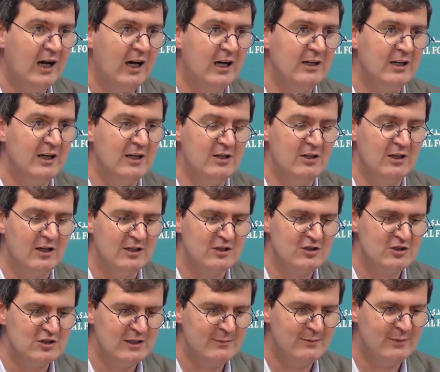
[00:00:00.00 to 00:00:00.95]
and
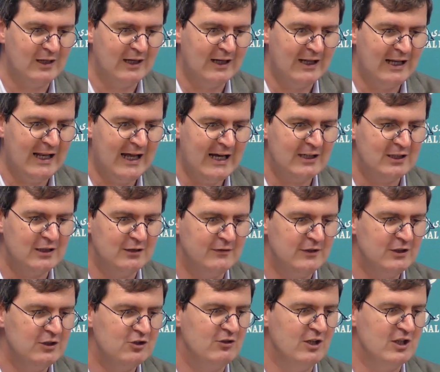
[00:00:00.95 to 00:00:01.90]
a seeming lack
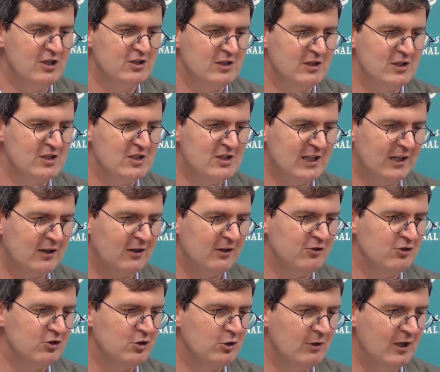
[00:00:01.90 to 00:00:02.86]
of interest in
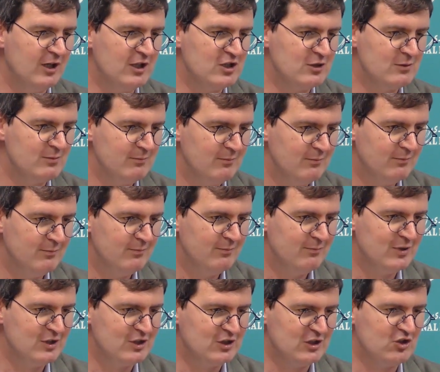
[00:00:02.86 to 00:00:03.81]
settled U.S.
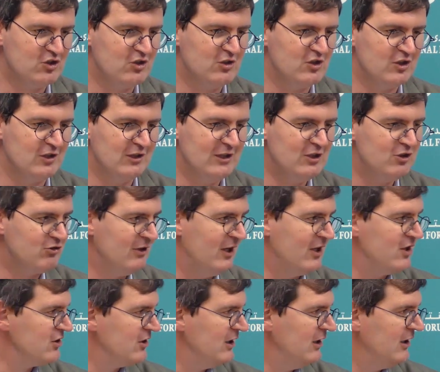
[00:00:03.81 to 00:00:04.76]
positions and
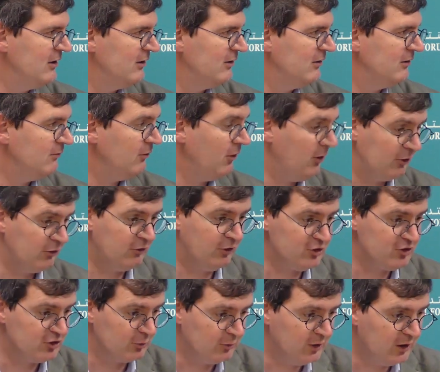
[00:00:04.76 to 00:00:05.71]
interests in, well,
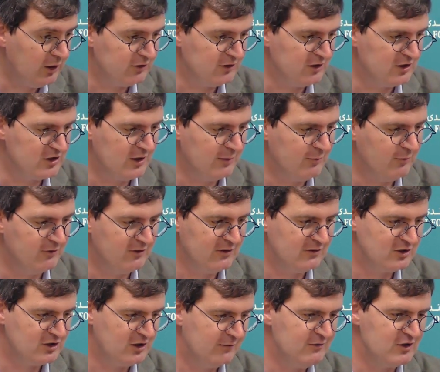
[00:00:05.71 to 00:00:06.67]
across the world in
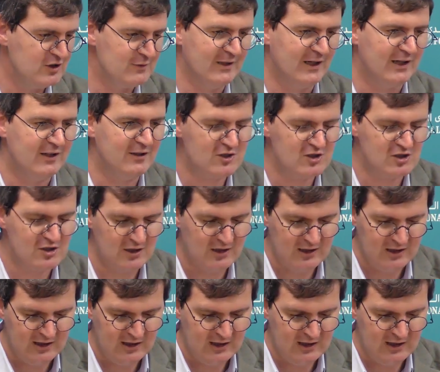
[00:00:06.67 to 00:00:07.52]
some respects.